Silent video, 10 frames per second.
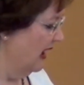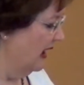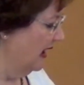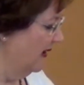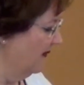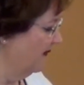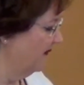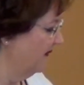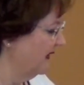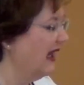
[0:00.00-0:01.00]

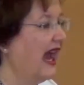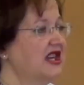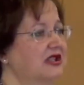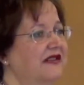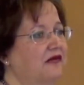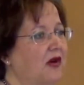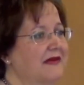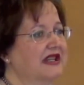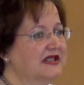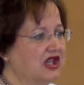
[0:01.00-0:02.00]
actually
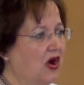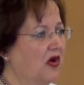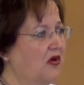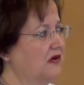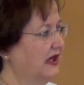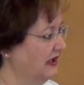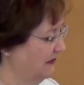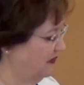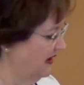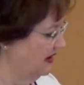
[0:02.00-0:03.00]
forming its own
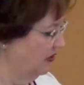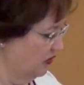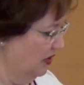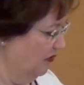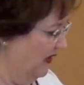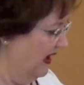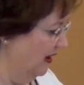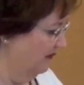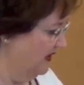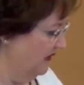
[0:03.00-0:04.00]
independent group. We
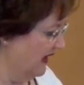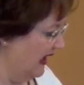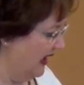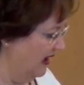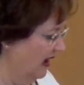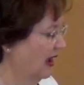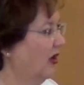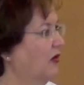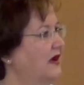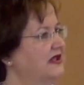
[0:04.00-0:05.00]
helped do that.
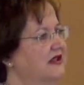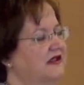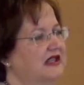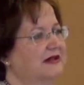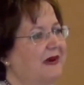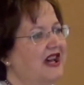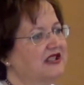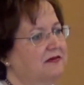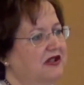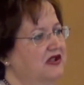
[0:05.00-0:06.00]
We did the
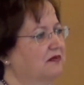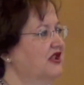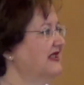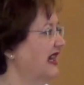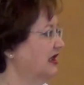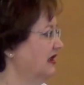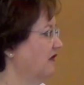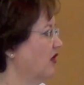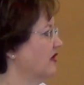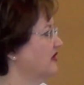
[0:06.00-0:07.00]
spouse abuse
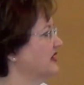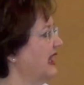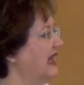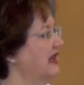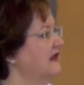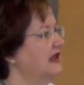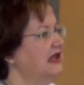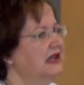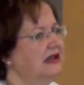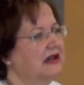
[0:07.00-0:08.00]
protective orders and
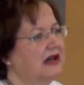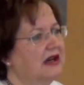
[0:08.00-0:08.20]
the